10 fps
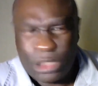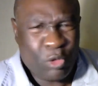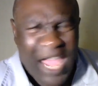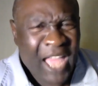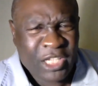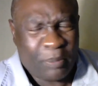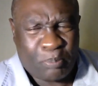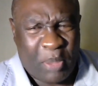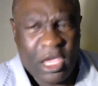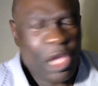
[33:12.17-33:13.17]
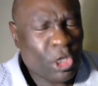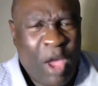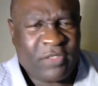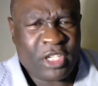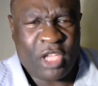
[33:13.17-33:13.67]
You got to pay.
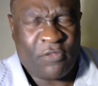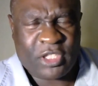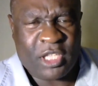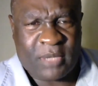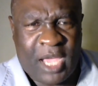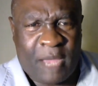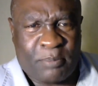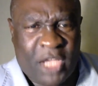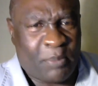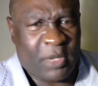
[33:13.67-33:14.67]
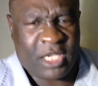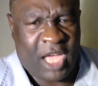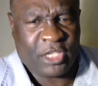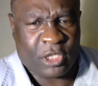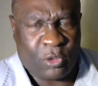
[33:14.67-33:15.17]
You have to suffer some type of
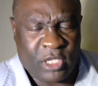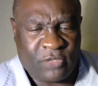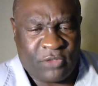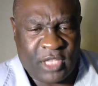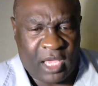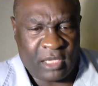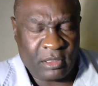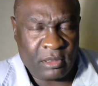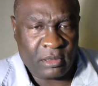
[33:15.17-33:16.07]
consequence for that.